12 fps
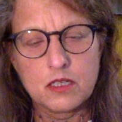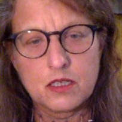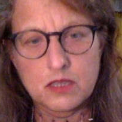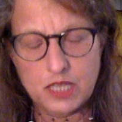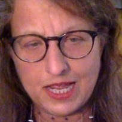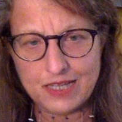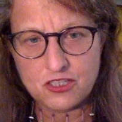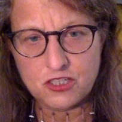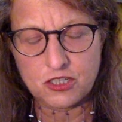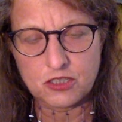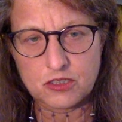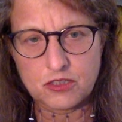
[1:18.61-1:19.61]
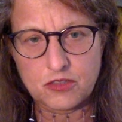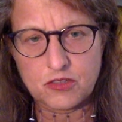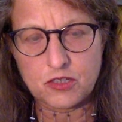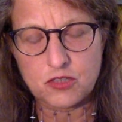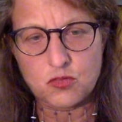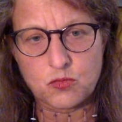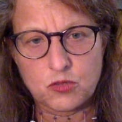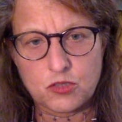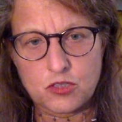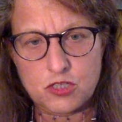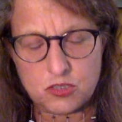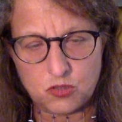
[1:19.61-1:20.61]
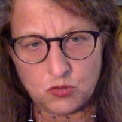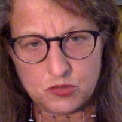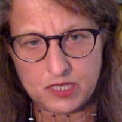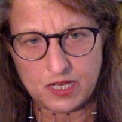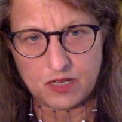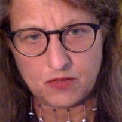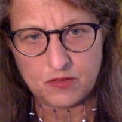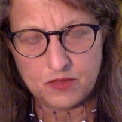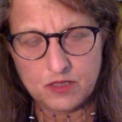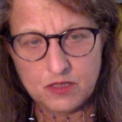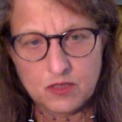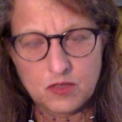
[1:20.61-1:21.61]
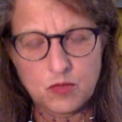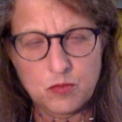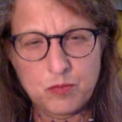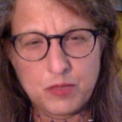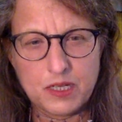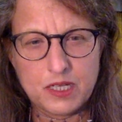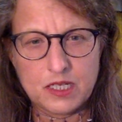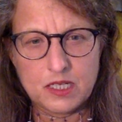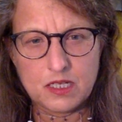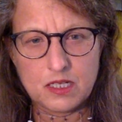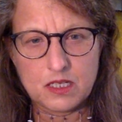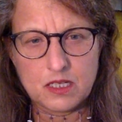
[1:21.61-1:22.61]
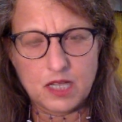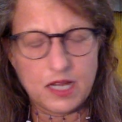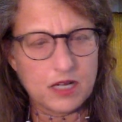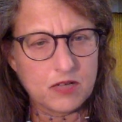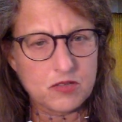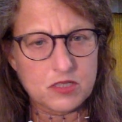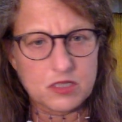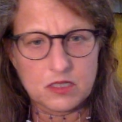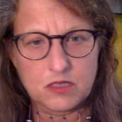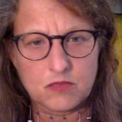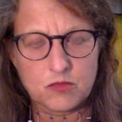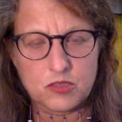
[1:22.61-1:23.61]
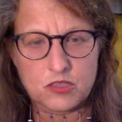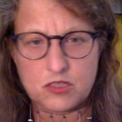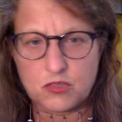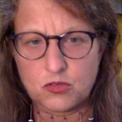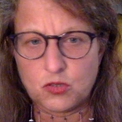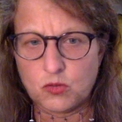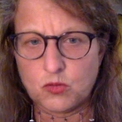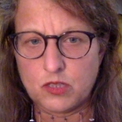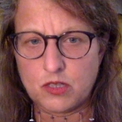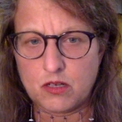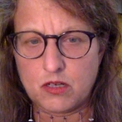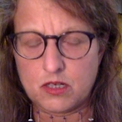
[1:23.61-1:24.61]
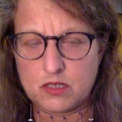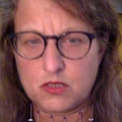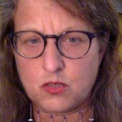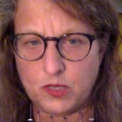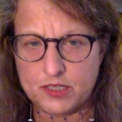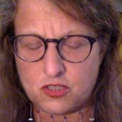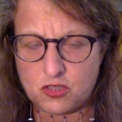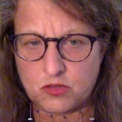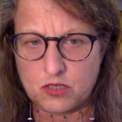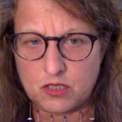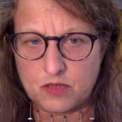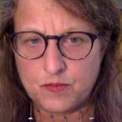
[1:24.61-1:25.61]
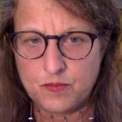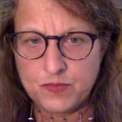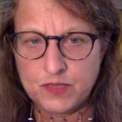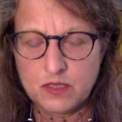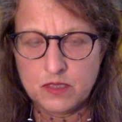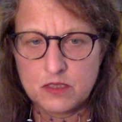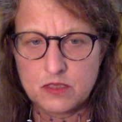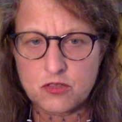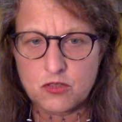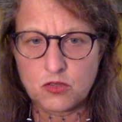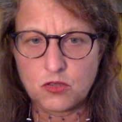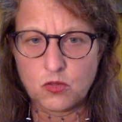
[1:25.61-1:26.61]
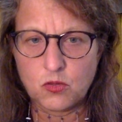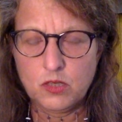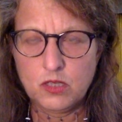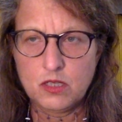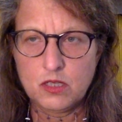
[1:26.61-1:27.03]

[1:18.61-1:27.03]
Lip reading: last year things were slowed down, but housing was still going on quite strong. So